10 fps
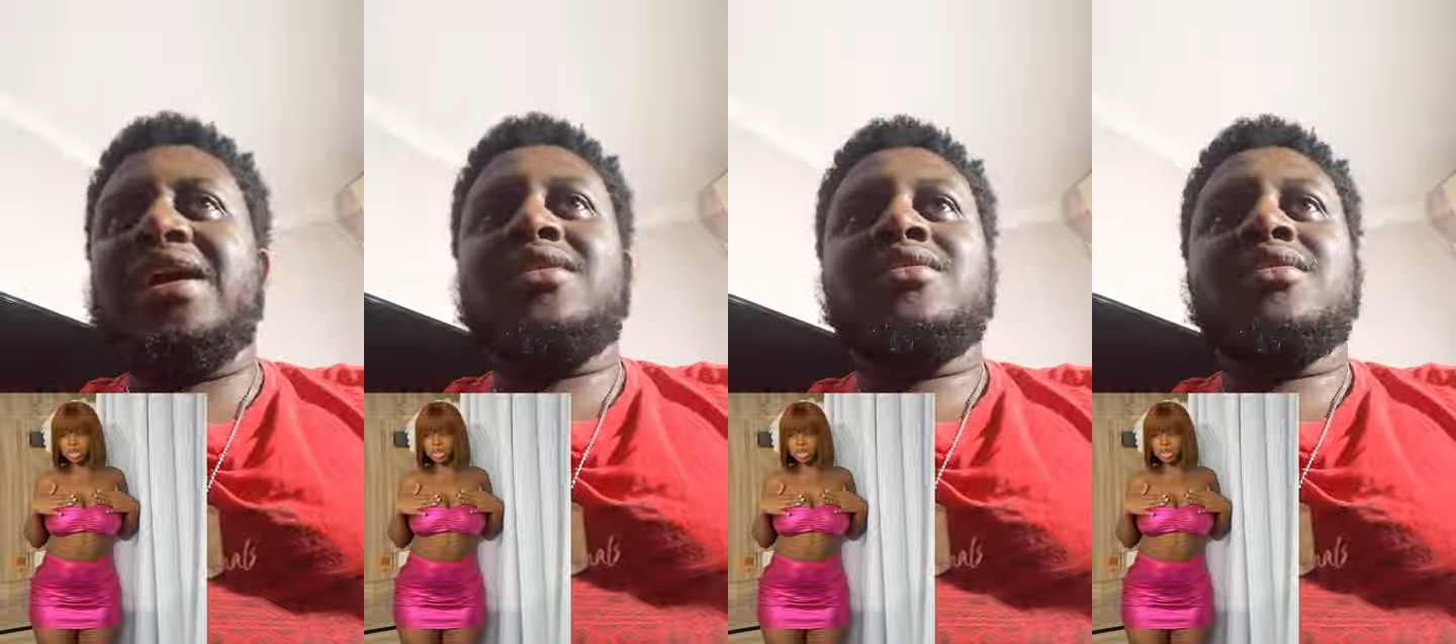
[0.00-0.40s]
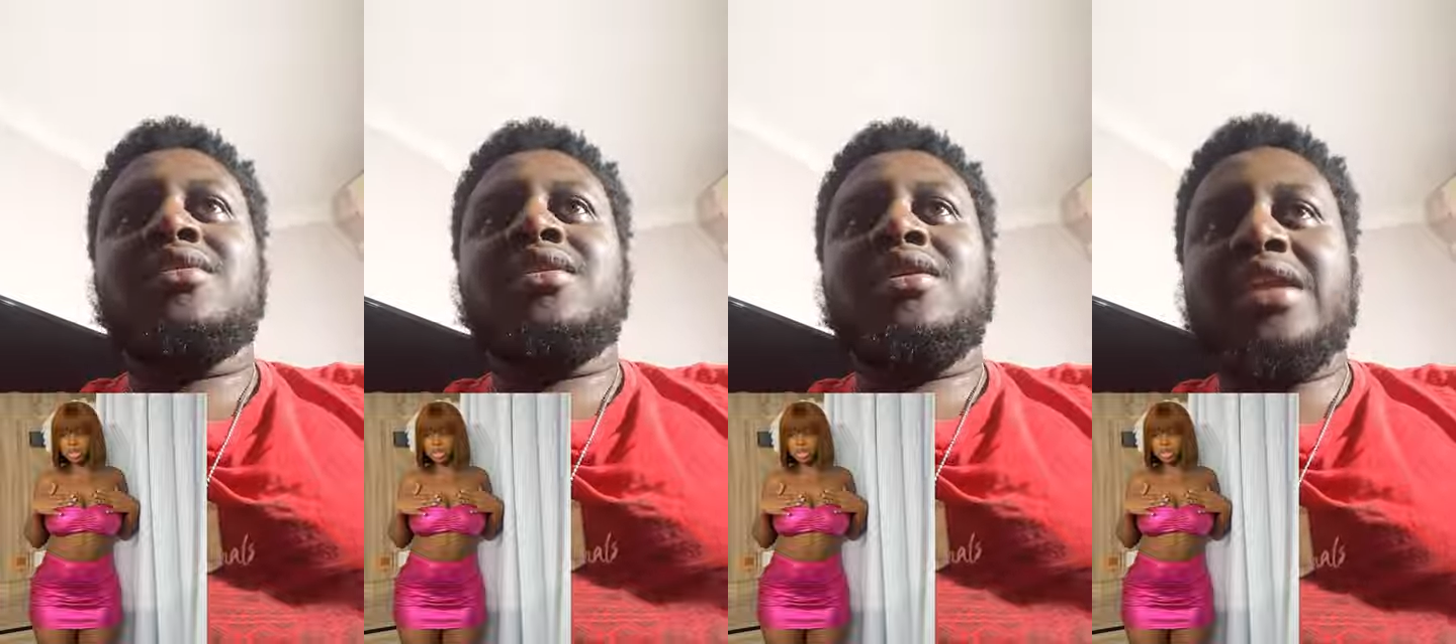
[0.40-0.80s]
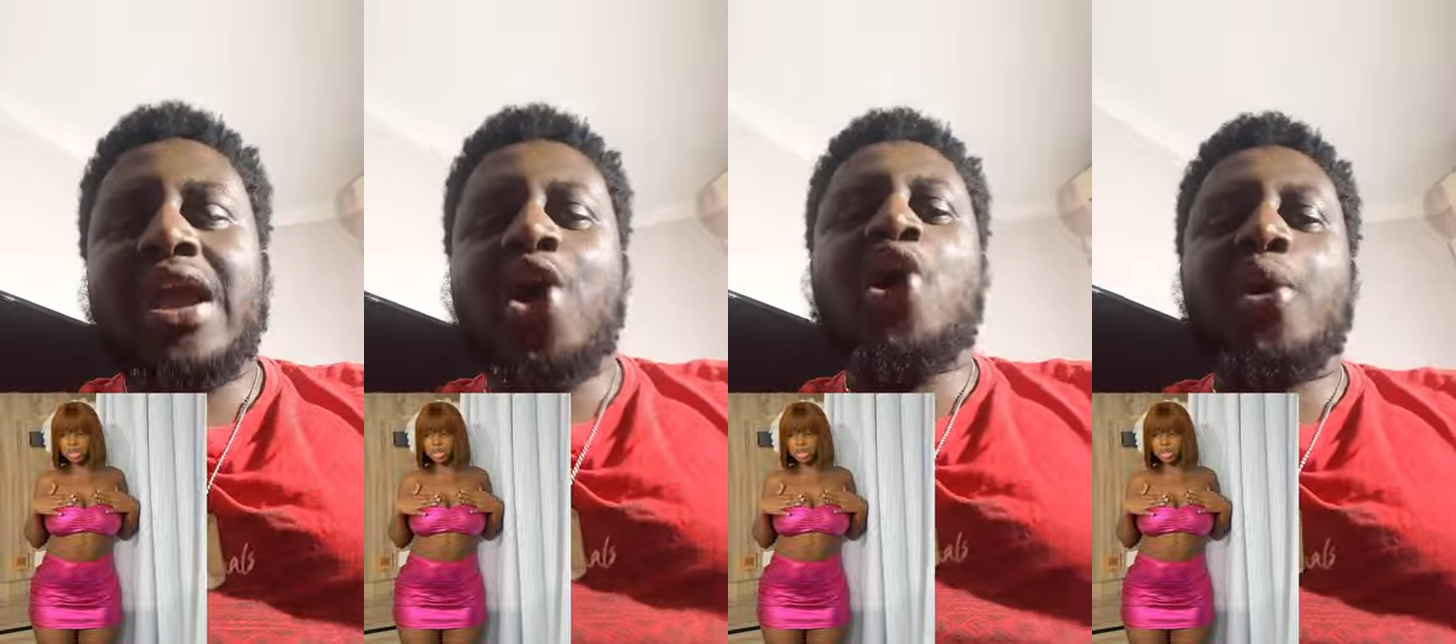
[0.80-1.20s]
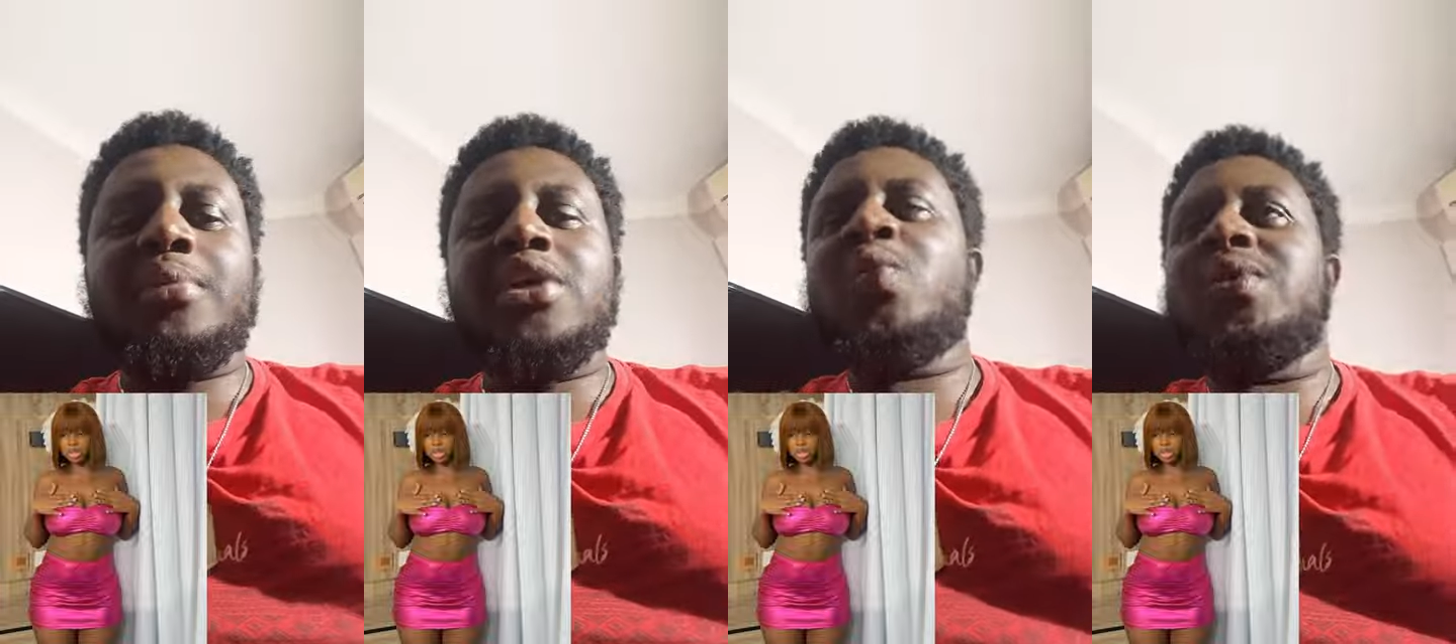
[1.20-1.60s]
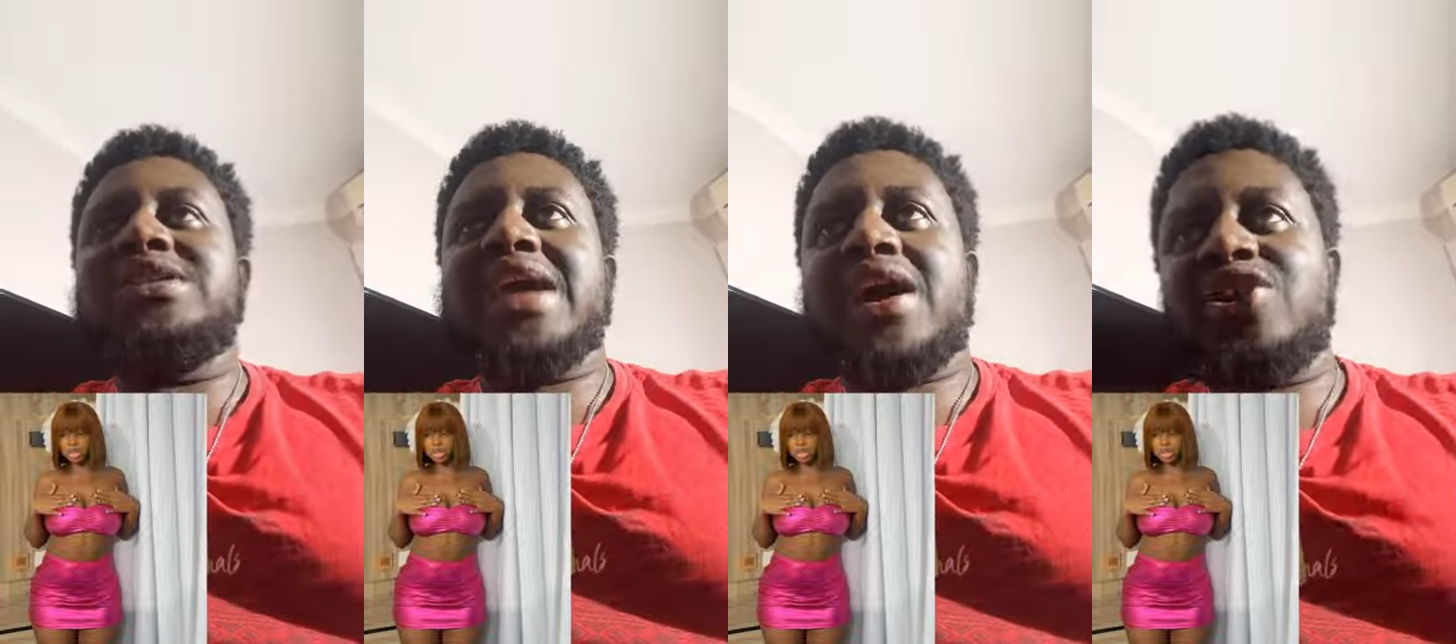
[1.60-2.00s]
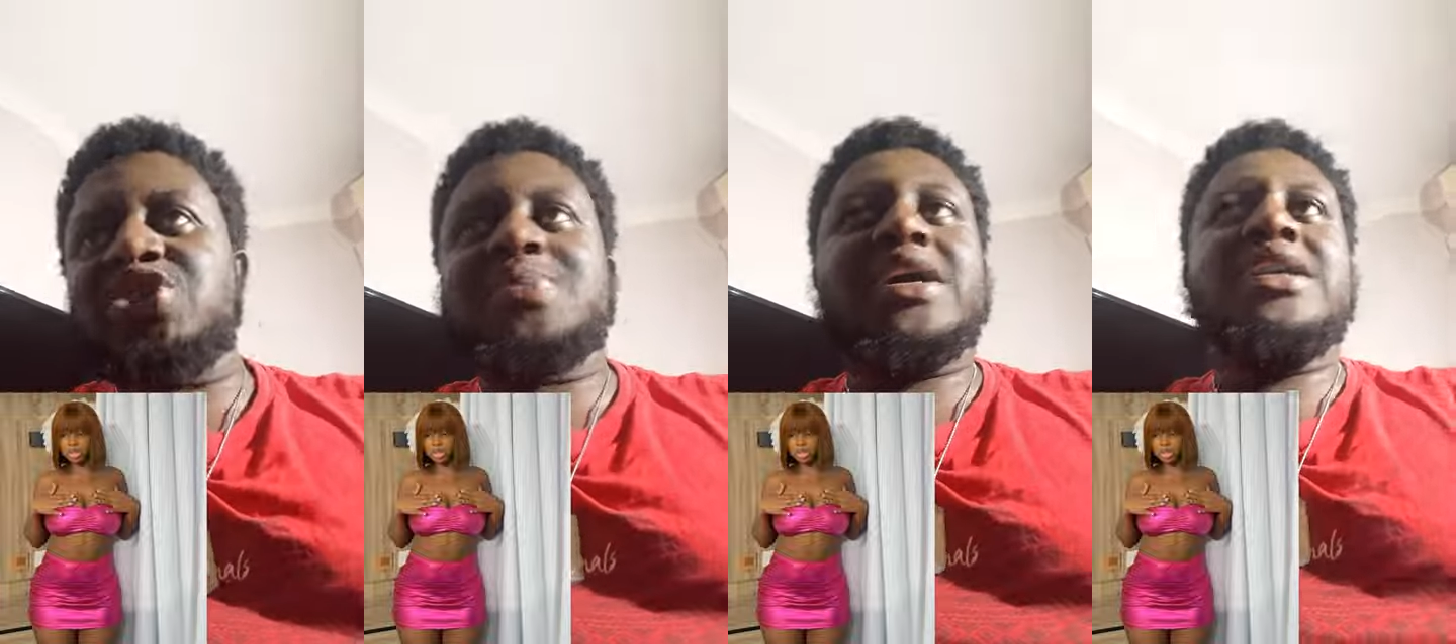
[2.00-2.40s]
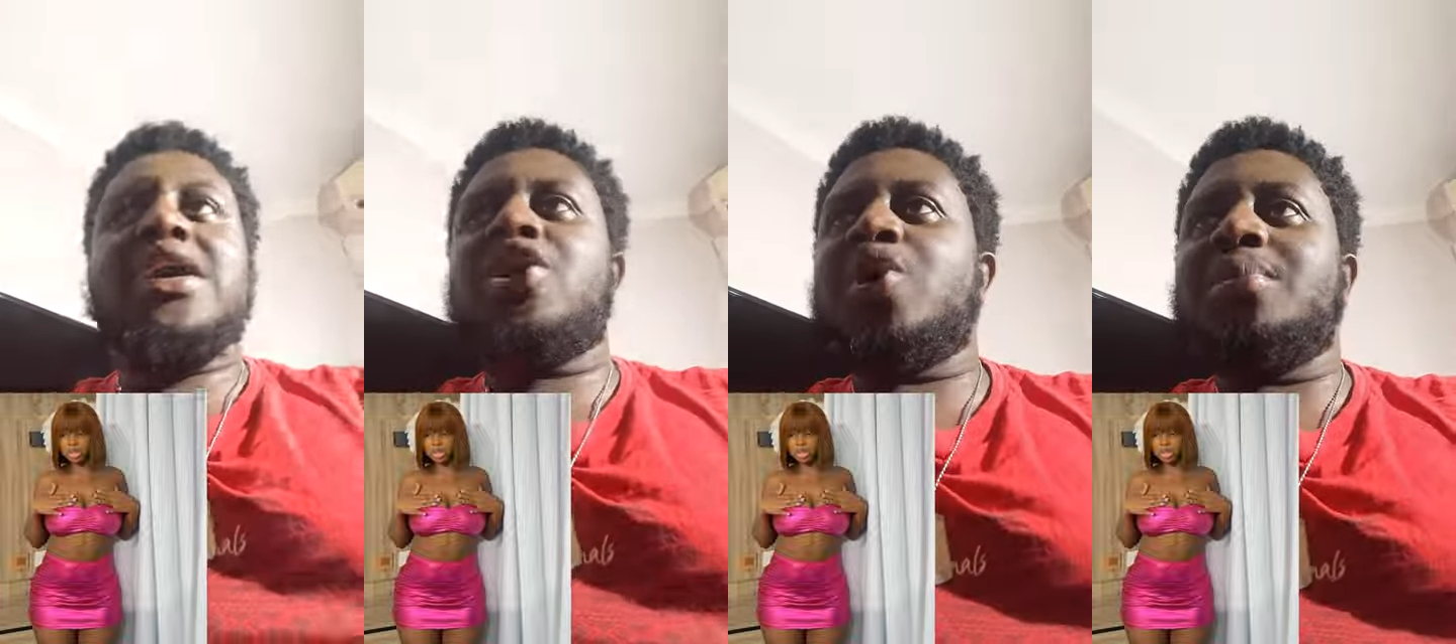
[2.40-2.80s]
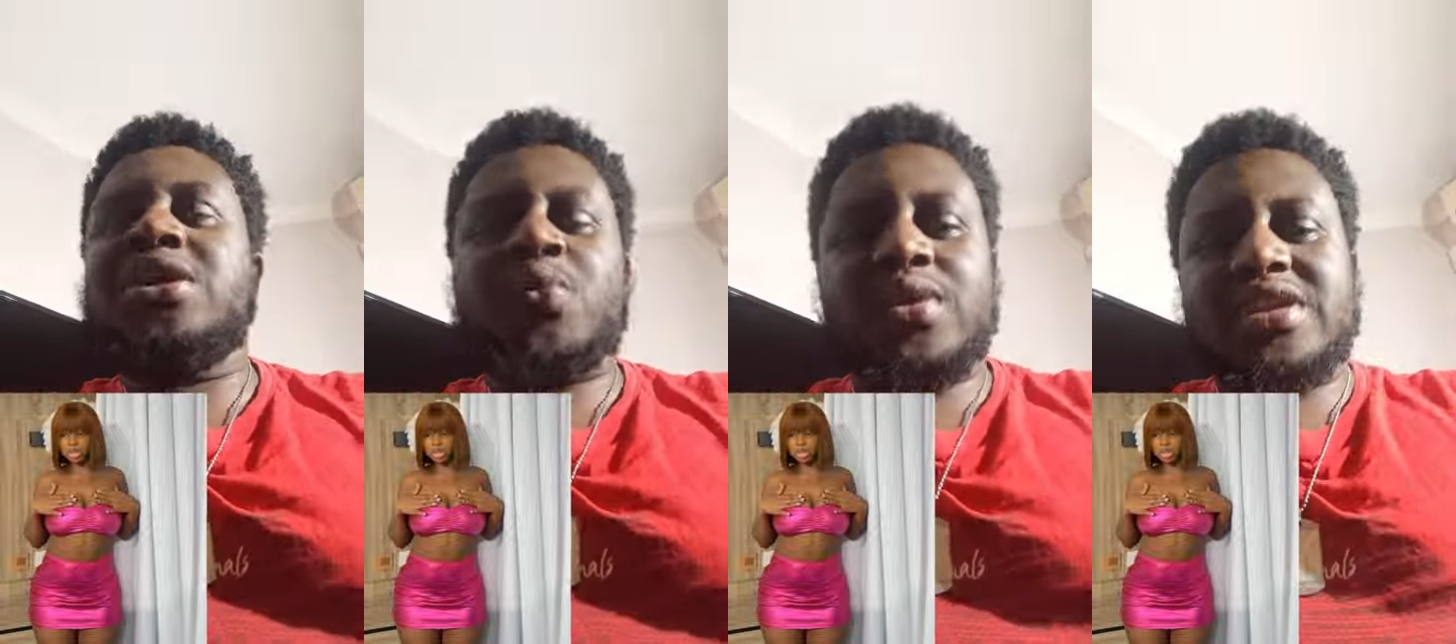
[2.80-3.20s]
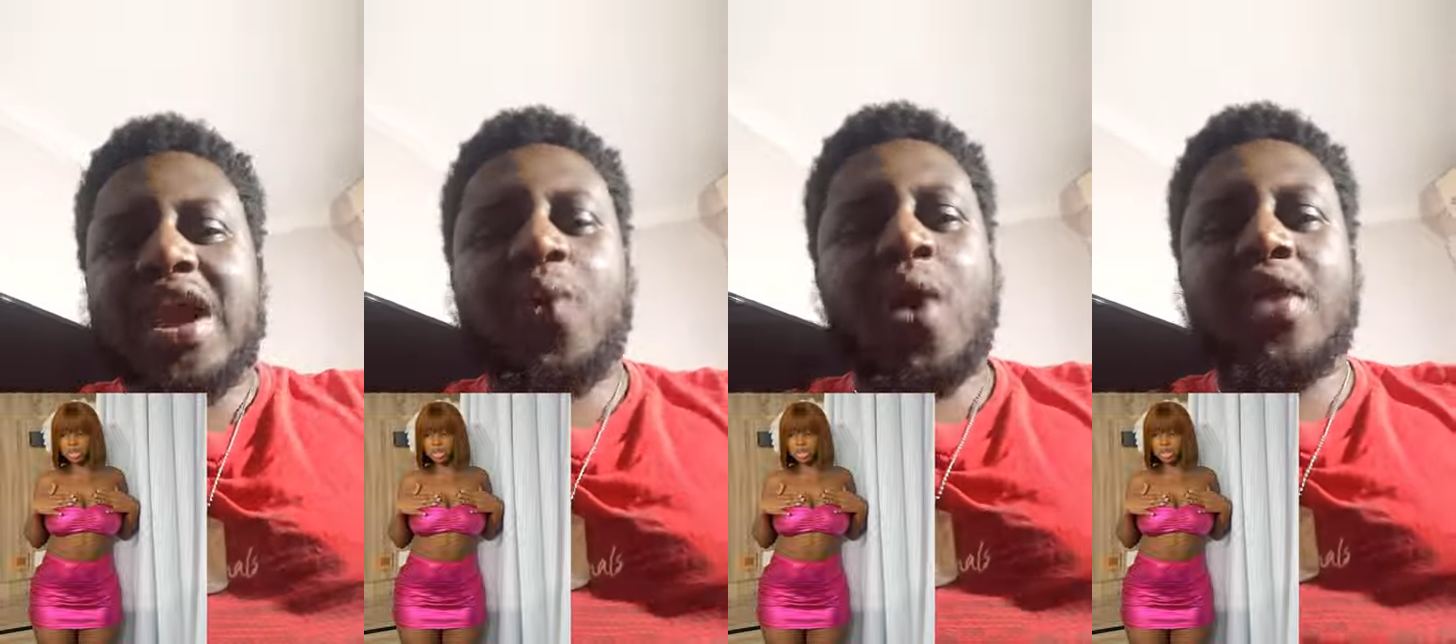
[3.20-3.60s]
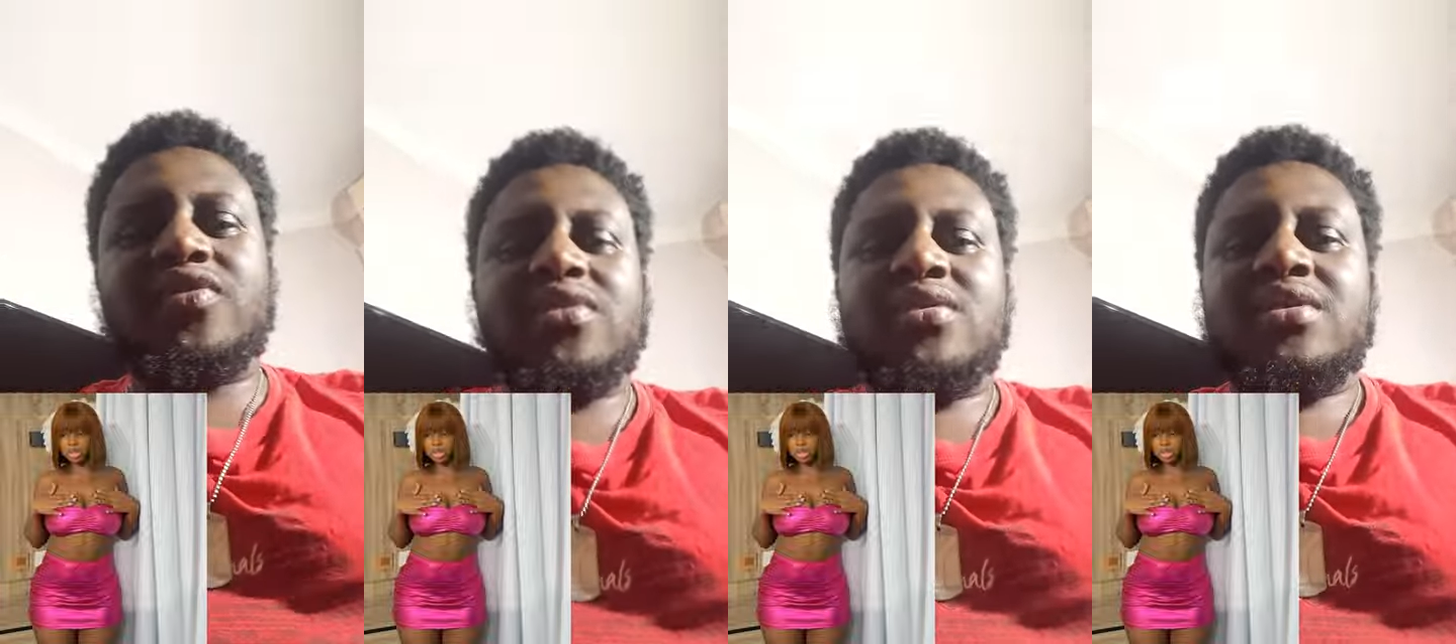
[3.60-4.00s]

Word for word: then they are coming in with their husband, they are coming in with their wives,